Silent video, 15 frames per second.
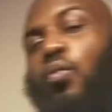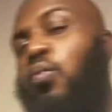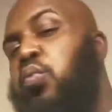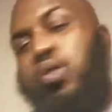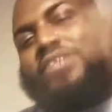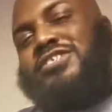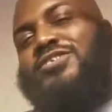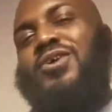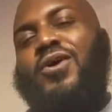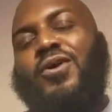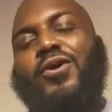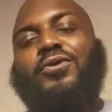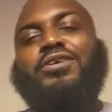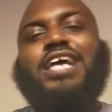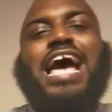What's
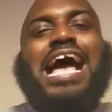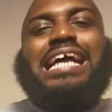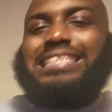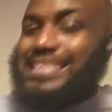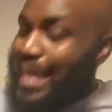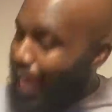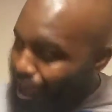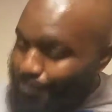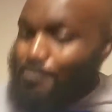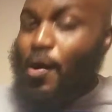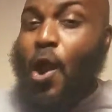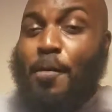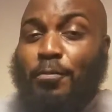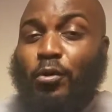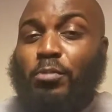going on, guys? I'm
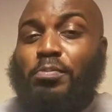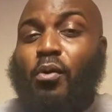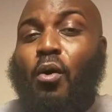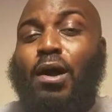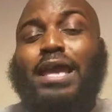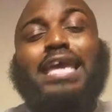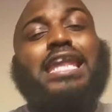Purple Boy